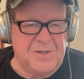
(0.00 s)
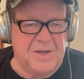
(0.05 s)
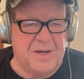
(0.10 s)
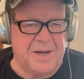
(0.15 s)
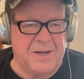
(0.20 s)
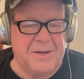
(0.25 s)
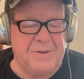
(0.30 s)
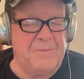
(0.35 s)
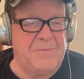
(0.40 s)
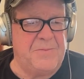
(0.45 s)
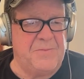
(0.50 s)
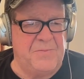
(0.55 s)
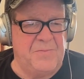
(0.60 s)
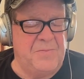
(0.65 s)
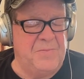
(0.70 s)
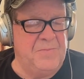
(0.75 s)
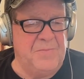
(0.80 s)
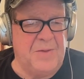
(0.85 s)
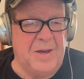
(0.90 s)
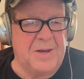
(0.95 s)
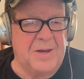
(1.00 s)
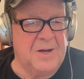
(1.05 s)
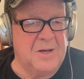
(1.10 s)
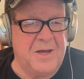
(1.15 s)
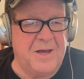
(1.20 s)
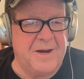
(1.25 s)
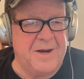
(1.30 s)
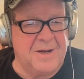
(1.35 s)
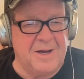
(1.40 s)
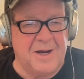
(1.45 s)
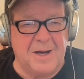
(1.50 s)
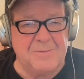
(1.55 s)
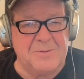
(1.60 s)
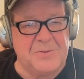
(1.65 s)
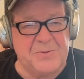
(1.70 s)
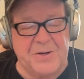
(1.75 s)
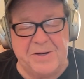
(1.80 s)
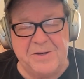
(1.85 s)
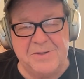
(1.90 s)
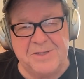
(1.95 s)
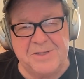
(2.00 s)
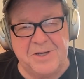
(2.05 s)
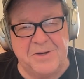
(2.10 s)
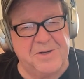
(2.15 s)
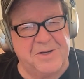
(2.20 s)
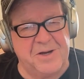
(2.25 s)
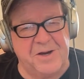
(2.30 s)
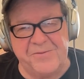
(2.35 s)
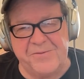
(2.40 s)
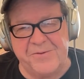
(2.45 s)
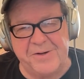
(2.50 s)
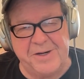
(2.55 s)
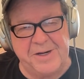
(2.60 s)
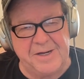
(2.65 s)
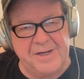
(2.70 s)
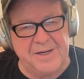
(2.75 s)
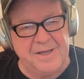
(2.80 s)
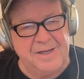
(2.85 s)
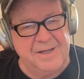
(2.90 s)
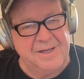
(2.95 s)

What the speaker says: I met a lot of cops when I was out covering